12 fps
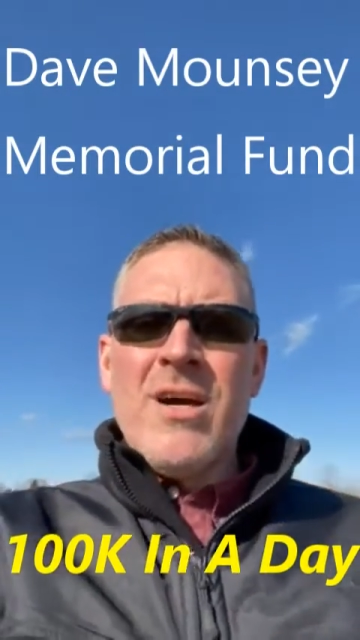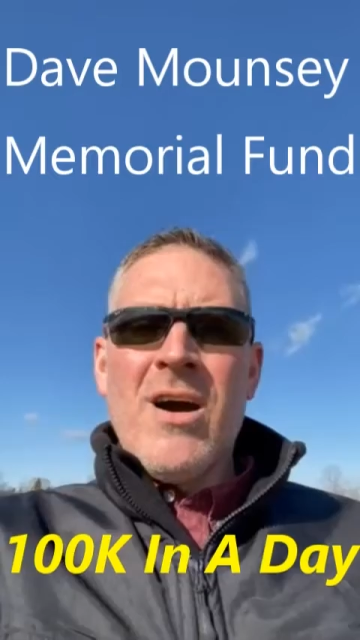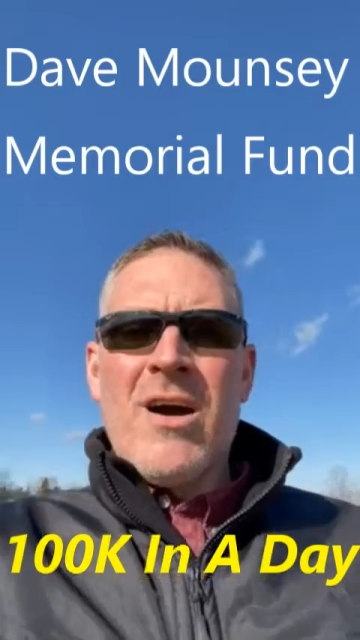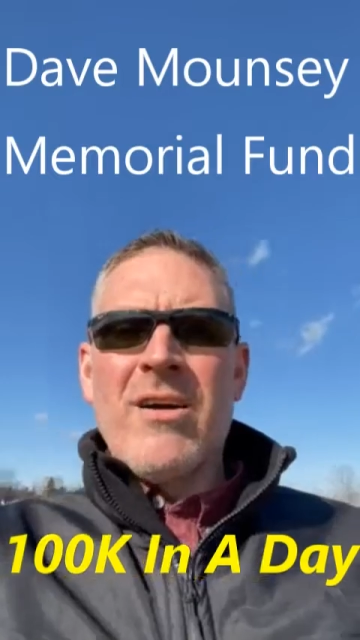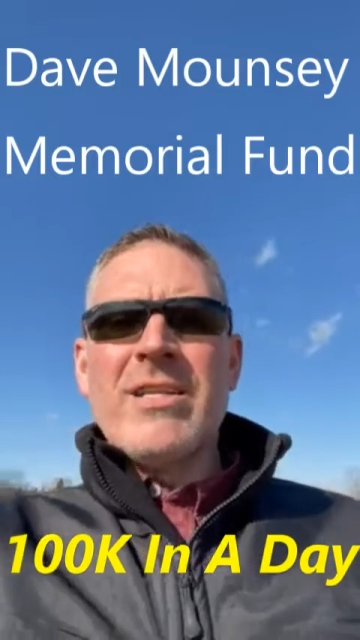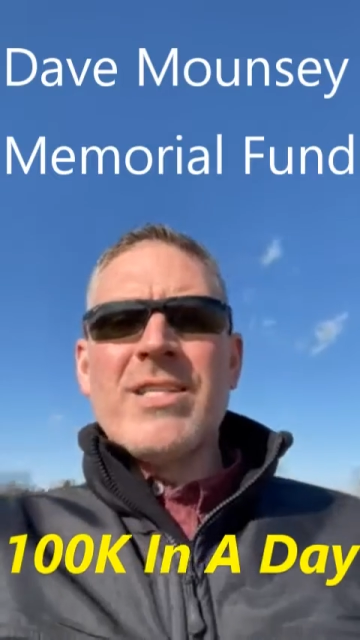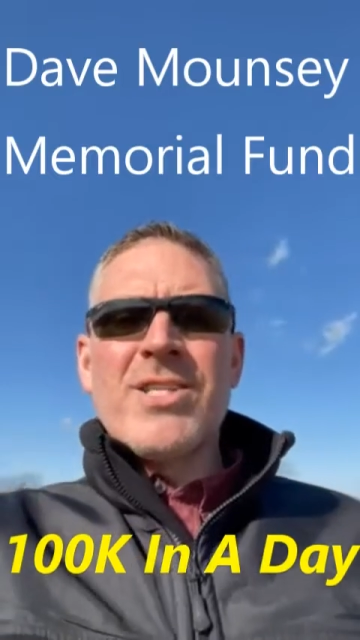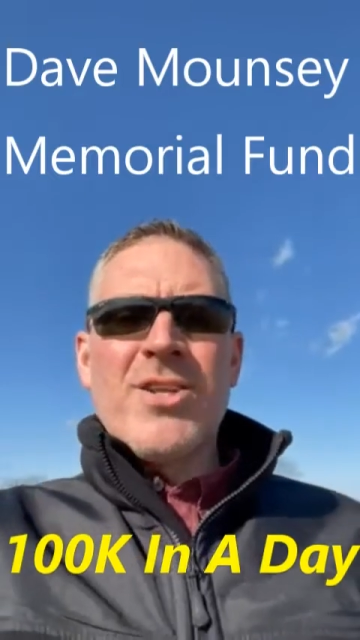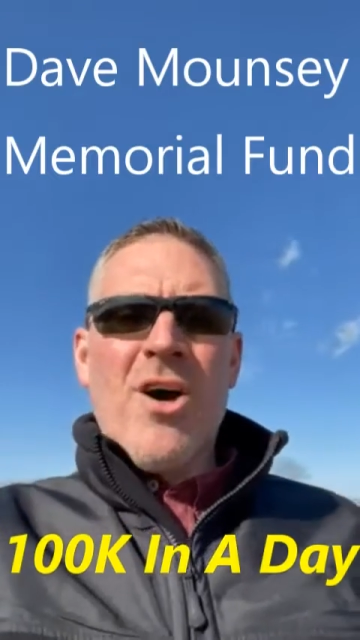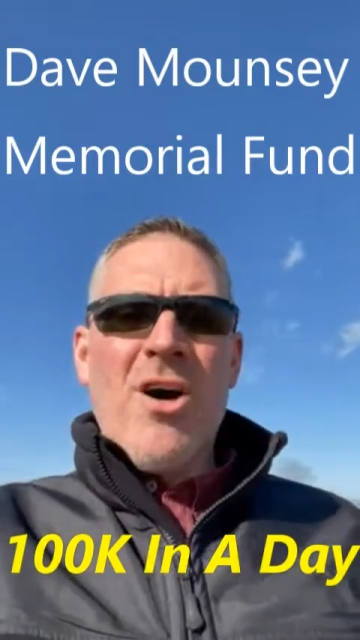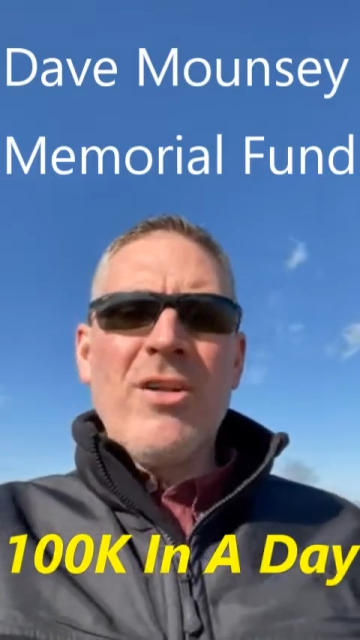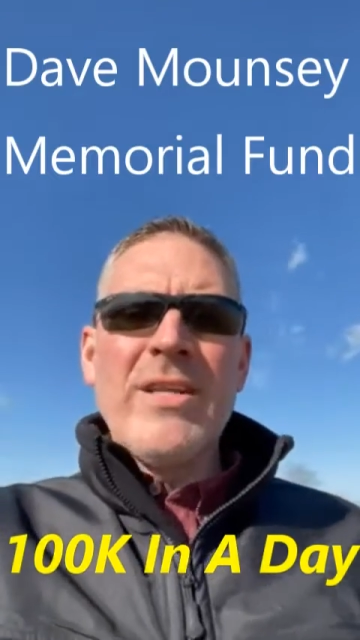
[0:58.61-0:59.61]
are
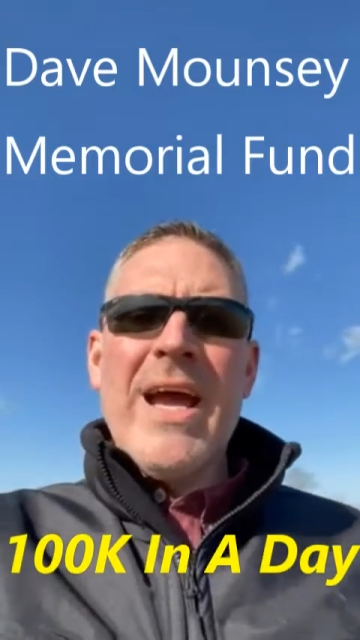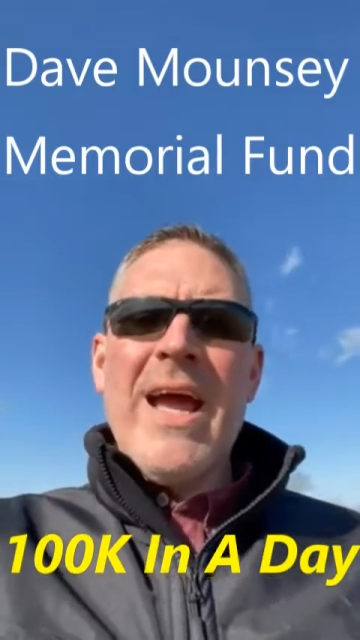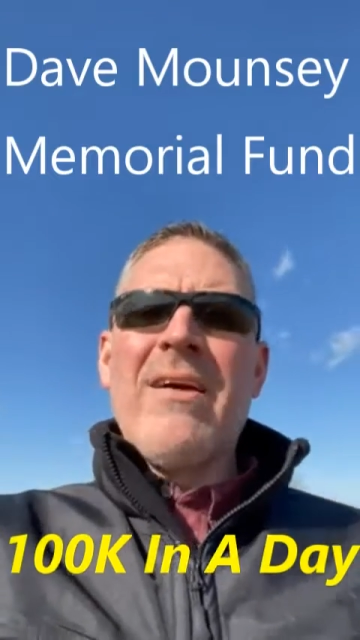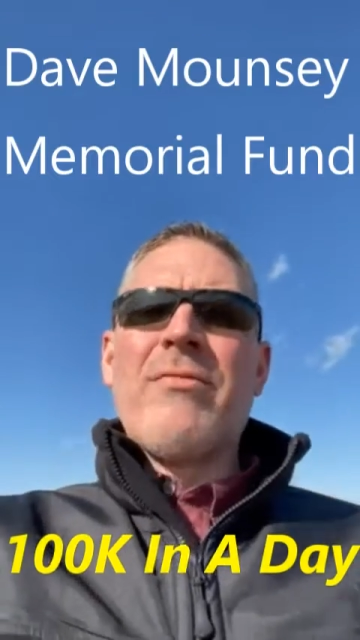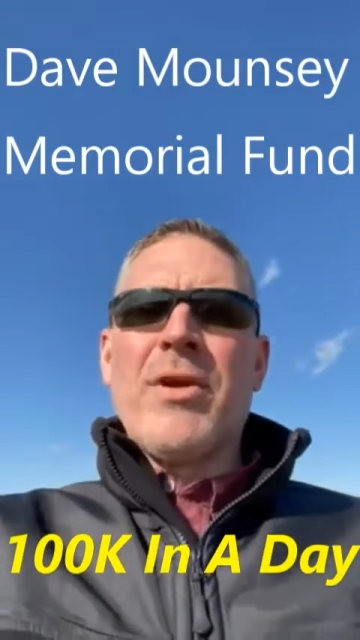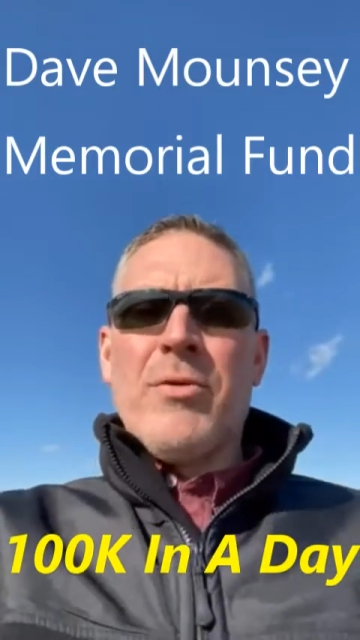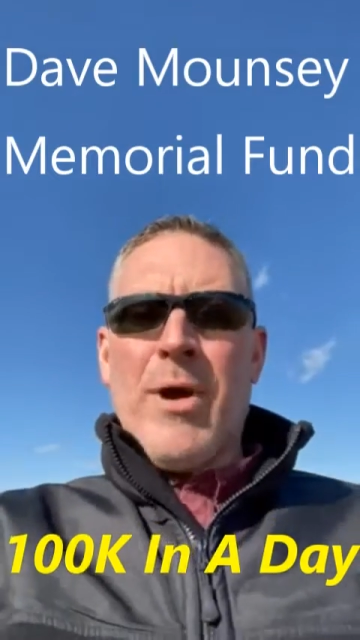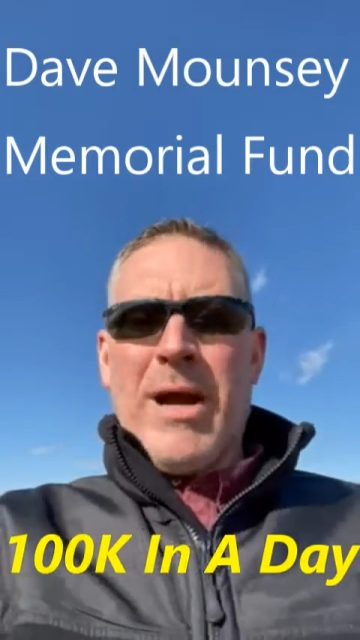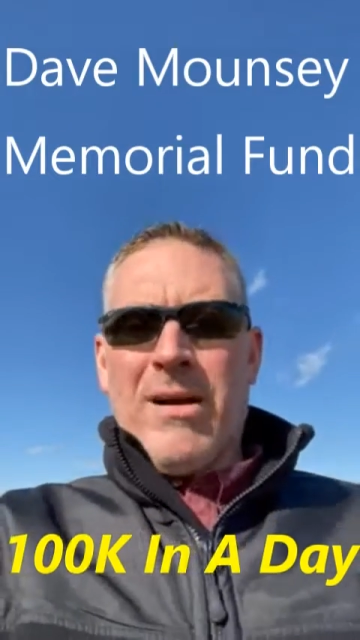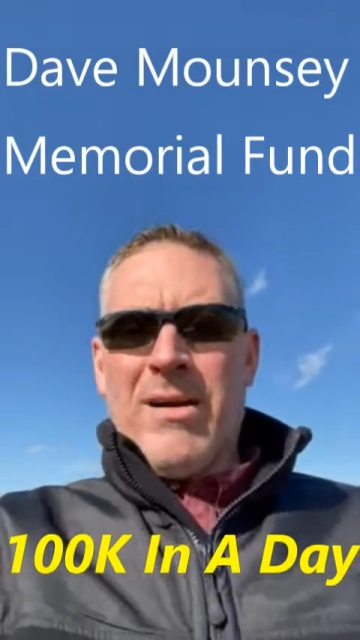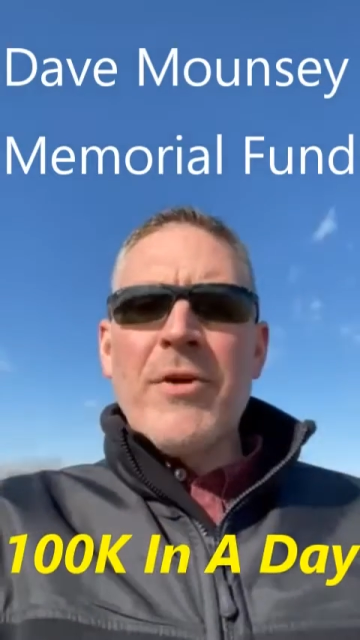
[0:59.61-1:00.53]
installed everywhere.